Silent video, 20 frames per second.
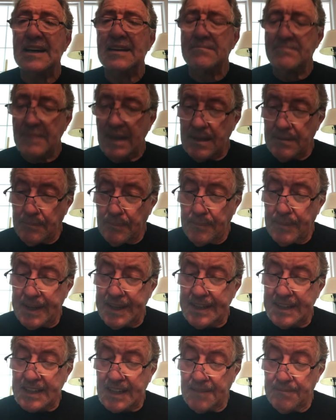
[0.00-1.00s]
may
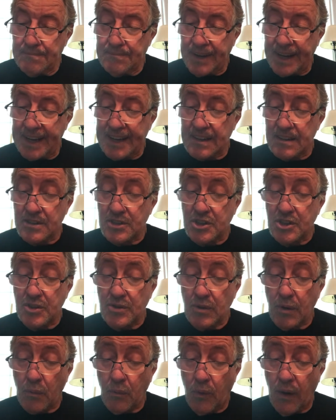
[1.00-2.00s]
be compared
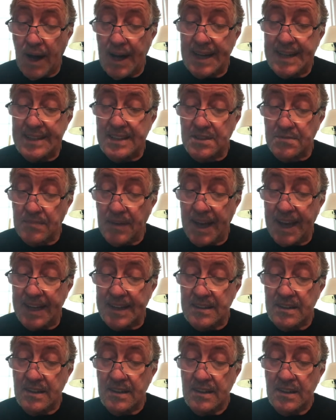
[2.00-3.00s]
to a wise
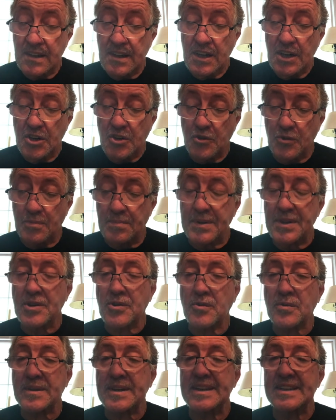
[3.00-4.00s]
man who
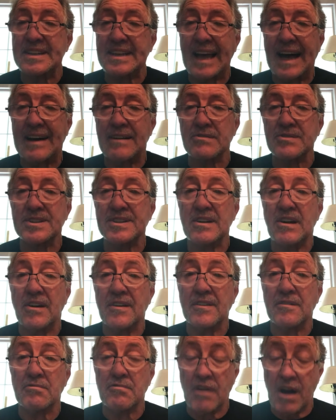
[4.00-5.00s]
built his house
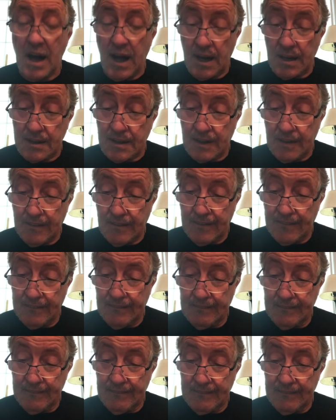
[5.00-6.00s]
on the rock.
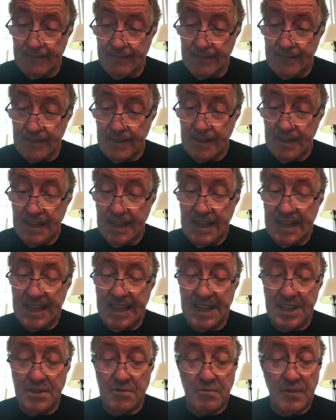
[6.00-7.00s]

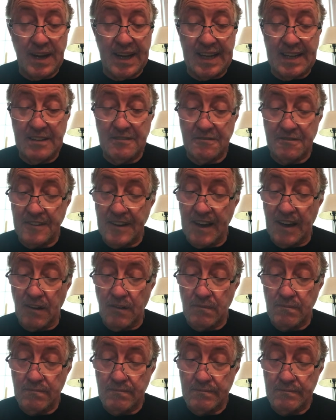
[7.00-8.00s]
And the rain fell,